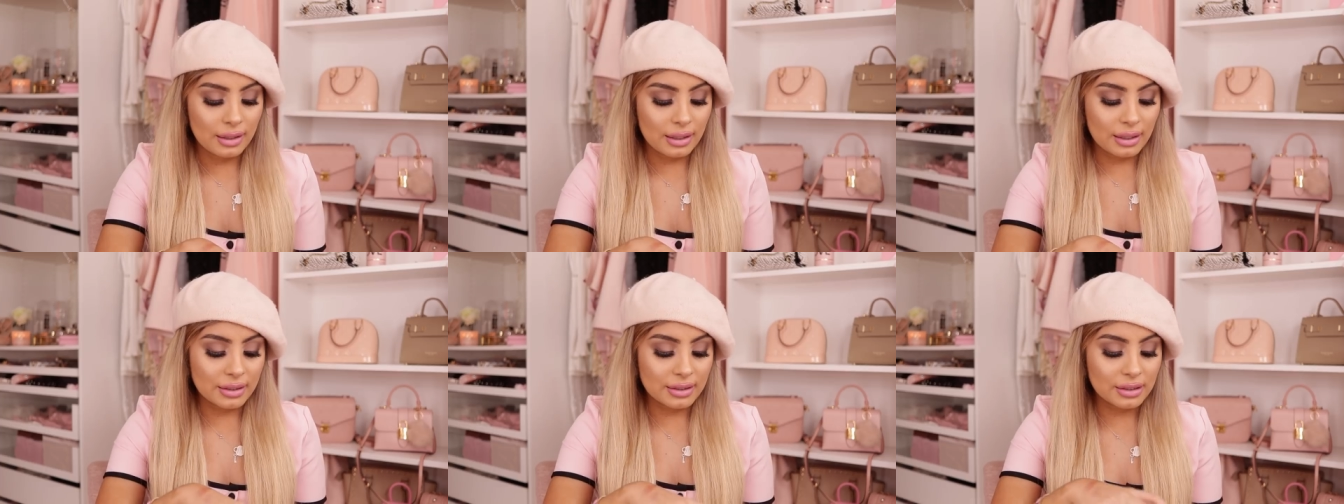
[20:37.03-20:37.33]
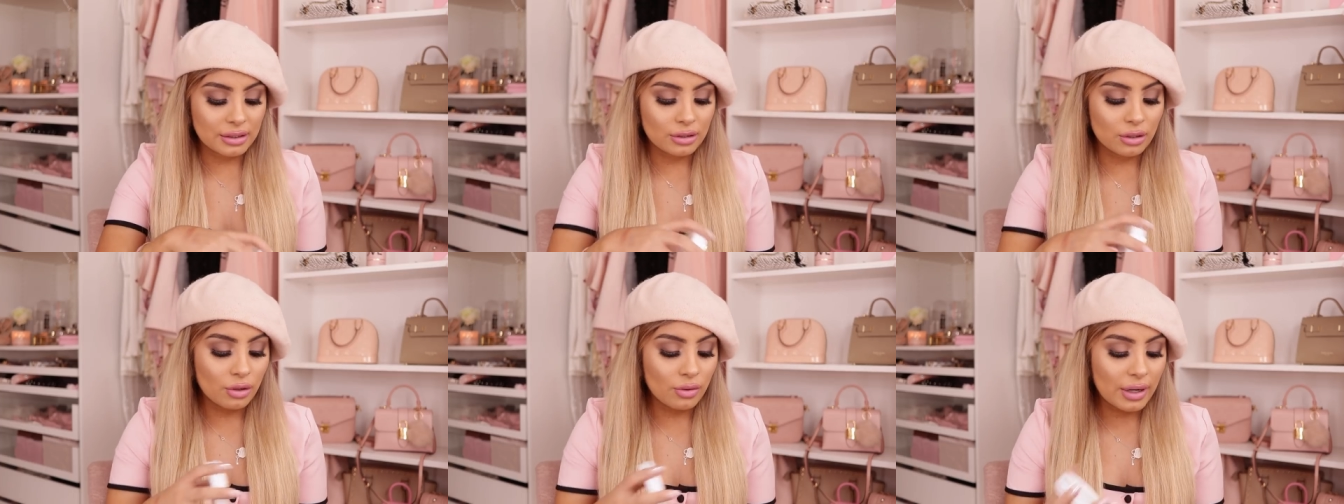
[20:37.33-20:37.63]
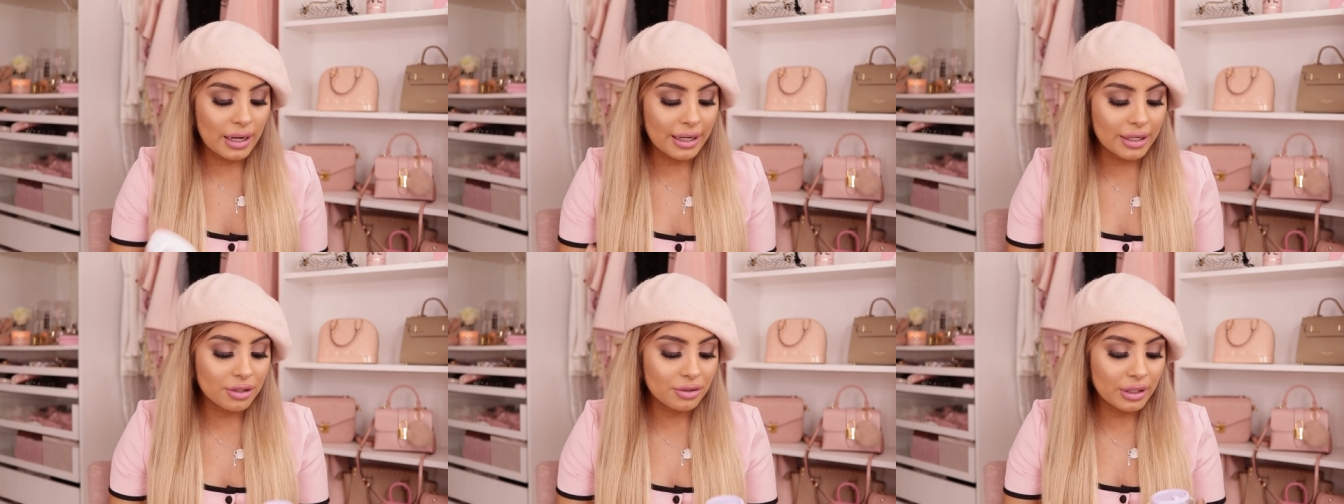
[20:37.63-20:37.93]
and so
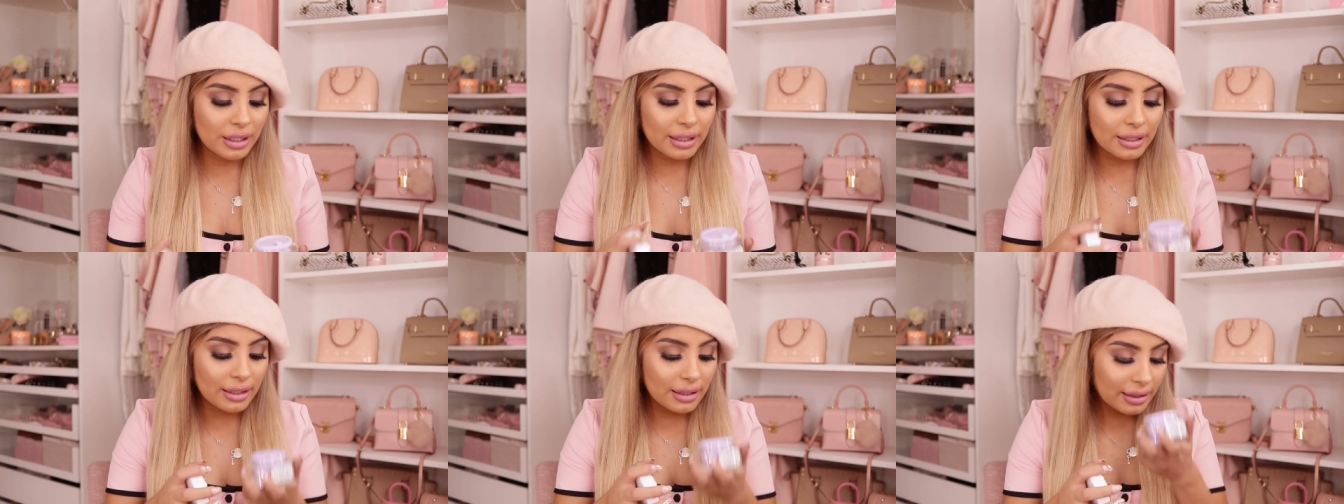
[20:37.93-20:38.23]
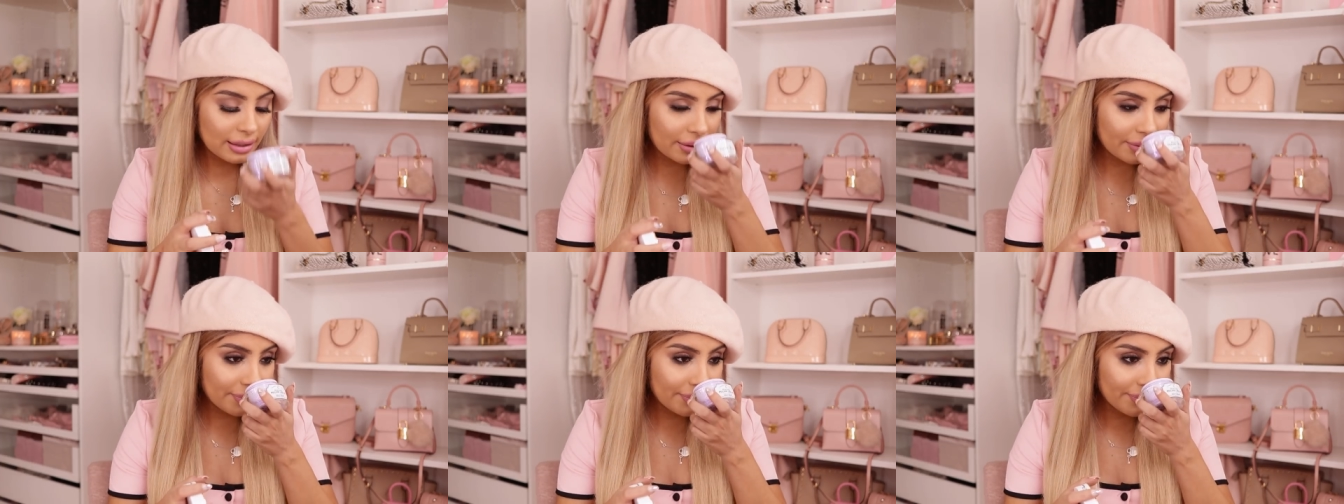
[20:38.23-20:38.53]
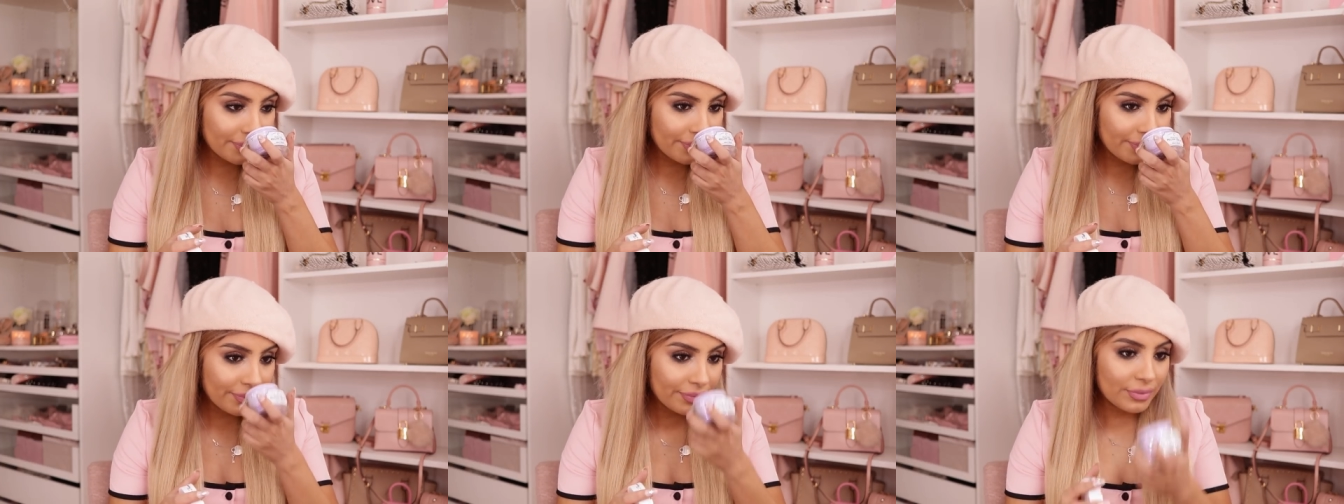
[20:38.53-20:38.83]
hydrating and
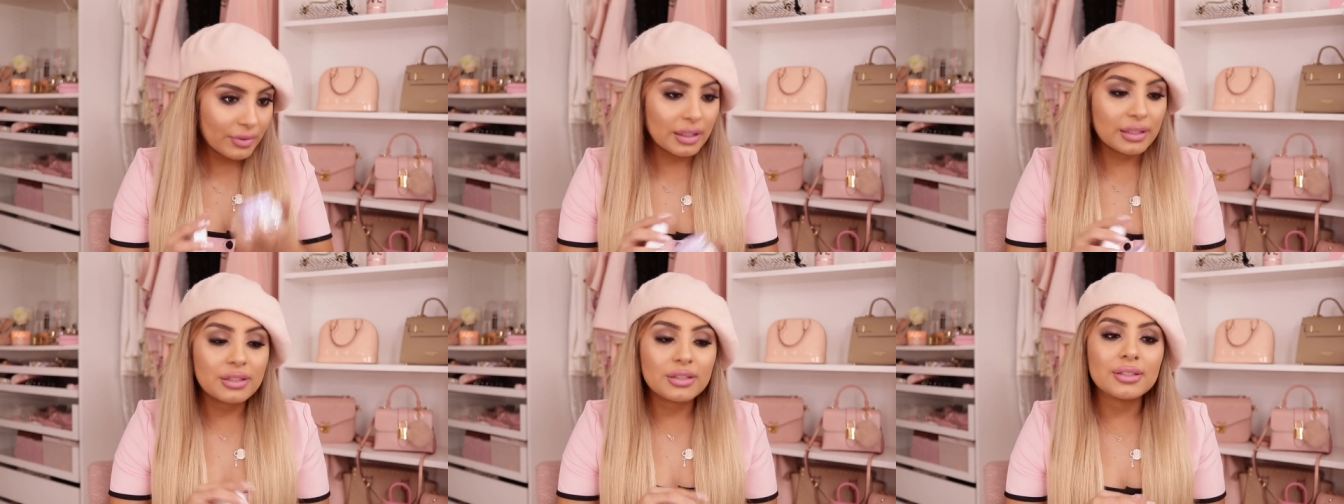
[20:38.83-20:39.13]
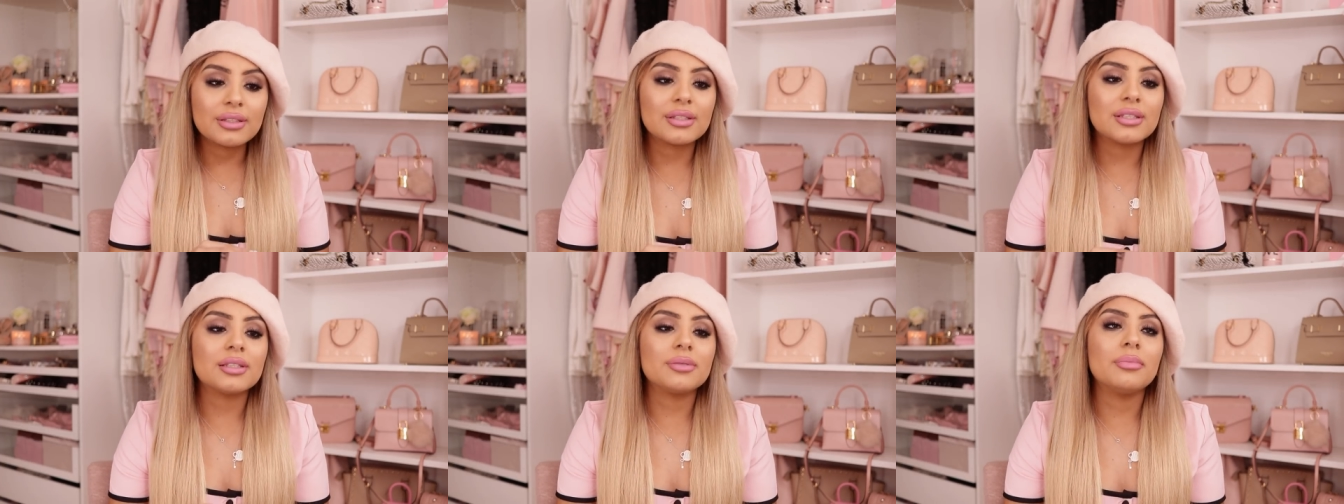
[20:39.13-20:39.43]
it just